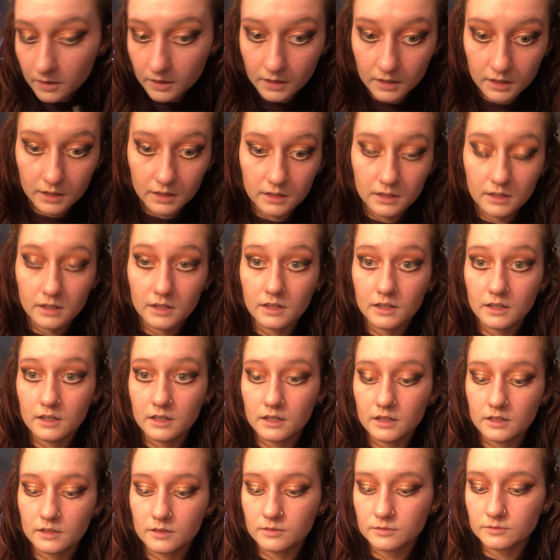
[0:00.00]
And then
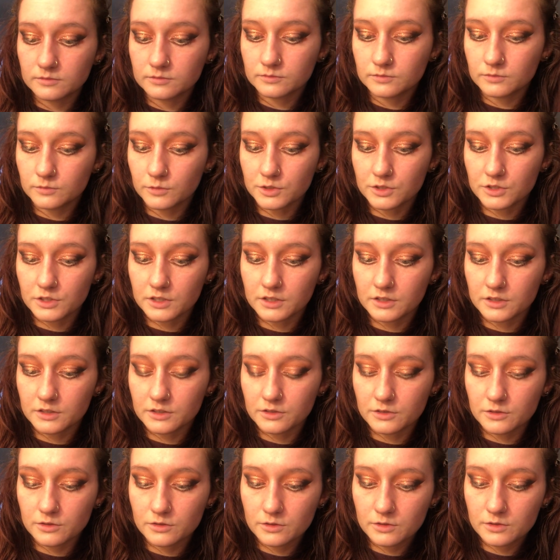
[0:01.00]
what you're gonna
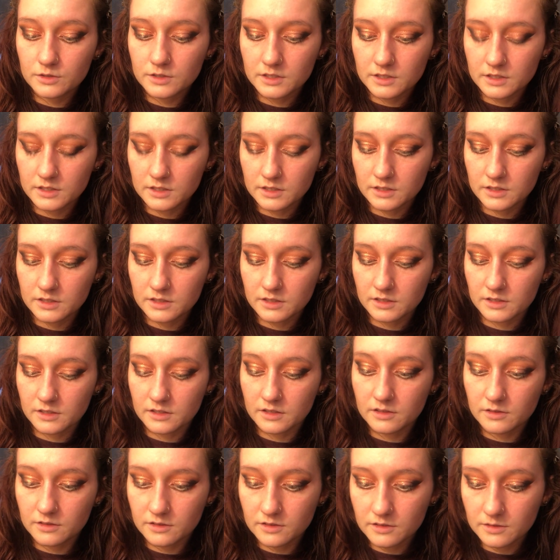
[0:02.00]
do is